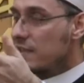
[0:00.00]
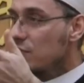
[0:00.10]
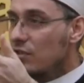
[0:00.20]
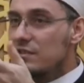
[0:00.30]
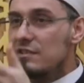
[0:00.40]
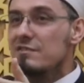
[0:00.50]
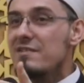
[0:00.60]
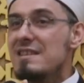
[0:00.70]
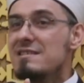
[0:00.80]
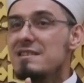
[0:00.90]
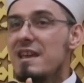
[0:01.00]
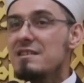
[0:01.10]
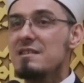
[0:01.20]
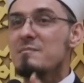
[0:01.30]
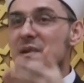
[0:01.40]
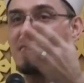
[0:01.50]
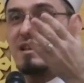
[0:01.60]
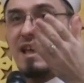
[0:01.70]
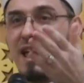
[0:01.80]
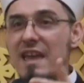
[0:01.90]
not hesitating, but
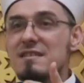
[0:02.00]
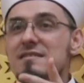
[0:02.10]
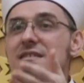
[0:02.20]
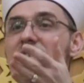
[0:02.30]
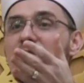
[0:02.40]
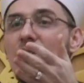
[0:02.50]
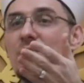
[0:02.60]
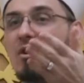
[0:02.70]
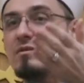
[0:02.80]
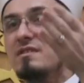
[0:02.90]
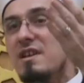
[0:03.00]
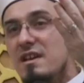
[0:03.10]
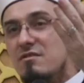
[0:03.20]
hasting almost,